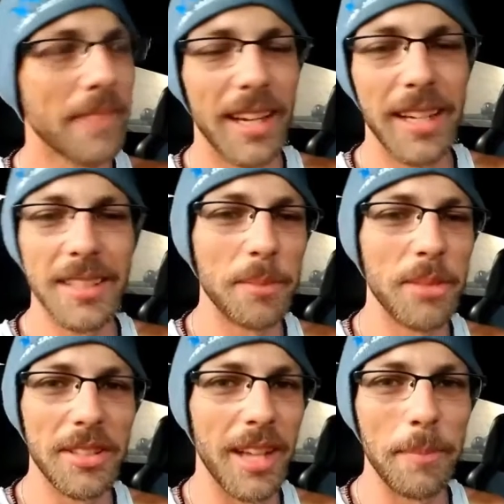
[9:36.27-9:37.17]
I guess
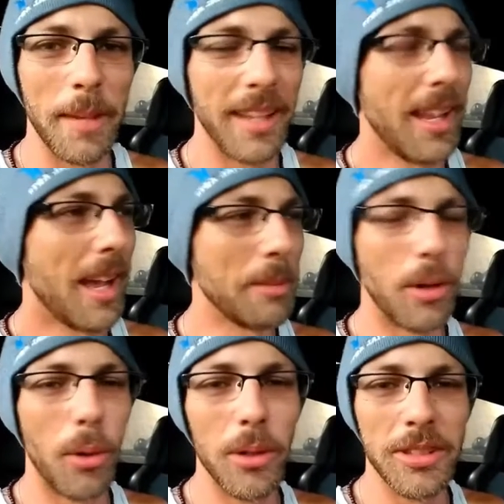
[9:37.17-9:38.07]
I've been
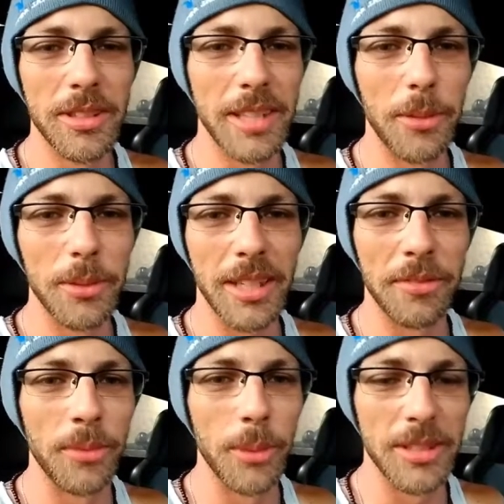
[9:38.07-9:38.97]
old since I was like
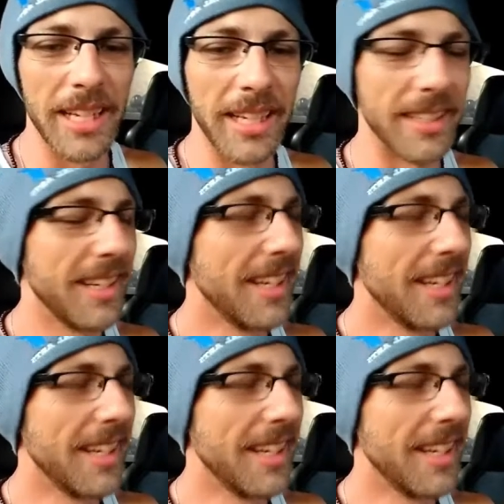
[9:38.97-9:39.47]
14.